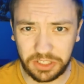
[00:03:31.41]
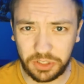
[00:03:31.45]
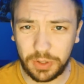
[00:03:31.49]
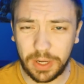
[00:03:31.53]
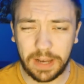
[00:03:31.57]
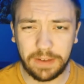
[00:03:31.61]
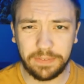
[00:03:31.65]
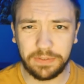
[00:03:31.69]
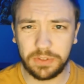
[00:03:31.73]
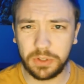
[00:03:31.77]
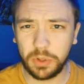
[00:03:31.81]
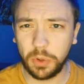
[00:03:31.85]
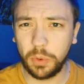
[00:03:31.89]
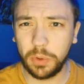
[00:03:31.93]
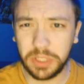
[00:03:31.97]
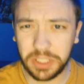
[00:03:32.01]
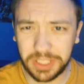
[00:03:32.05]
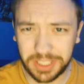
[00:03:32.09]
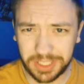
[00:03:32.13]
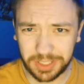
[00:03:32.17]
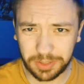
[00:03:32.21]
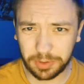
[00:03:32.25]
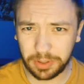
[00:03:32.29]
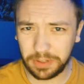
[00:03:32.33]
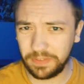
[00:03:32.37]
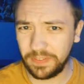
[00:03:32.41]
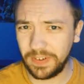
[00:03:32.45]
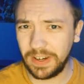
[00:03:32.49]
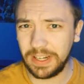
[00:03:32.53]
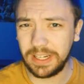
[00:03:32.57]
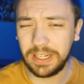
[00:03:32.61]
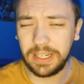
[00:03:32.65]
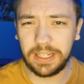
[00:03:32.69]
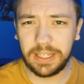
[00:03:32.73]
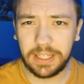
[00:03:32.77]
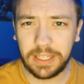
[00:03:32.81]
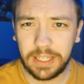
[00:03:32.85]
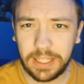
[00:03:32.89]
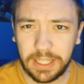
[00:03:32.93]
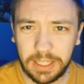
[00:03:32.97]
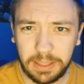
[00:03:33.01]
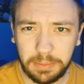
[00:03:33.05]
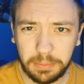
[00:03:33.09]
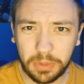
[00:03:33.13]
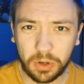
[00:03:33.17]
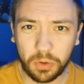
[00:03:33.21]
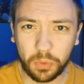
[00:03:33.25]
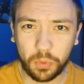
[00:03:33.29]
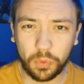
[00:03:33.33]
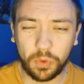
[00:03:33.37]
You have Toy Story, Finding
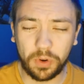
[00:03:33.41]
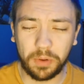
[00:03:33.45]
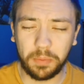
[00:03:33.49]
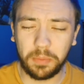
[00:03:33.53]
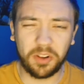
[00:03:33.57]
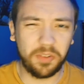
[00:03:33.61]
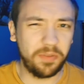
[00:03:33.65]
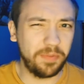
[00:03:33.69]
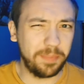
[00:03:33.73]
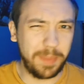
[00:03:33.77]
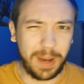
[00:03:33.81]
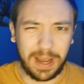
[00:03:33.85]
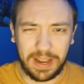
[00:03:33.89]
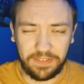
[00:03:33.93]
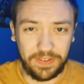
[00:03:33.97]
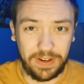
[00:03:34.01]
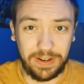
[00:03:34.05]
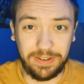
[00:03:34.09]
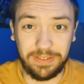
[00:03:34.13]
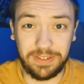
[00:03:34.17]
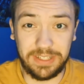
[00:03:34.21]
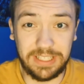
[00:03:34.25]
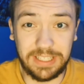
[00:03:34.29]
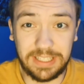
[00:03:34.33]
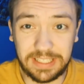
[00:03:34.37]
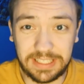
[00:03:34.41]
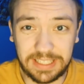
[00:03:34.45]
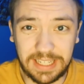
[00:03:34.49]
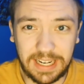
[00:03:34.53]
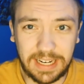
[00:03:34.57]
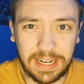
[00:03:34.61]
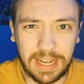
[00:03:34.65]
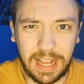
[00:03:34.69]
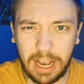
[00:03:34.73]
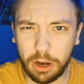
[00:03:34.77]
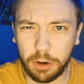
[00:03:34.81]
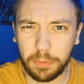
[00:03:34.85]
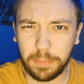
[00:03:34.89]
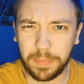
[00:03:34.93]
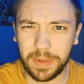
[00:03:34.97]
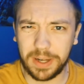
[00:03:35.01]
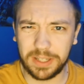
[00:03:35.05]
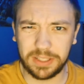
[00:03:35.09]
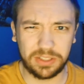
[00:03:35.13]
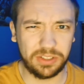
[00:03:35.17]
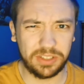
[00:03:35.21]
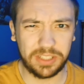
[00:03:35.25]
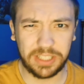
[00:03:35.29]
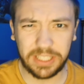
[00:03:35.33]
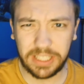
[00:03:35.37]
Nemo, one of my favorites, Inside Out,
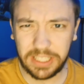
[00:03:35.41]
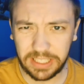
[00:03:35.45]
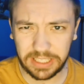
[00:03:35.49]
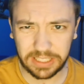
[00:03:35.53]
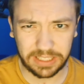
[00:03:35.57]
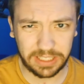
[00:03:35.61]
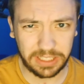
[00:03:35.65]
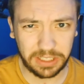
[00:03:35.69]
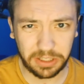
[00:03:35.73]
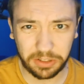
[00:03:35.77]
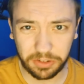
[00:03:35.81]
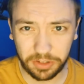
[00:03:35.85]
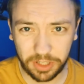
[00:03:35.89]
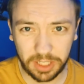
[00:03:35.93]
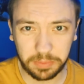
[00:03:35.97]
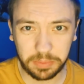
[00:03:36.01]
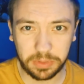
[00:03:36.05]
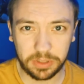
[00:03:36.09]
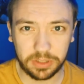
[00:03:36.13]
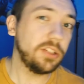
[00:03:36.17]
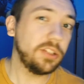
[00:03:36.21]
Monsters, Inc., The Incredibles.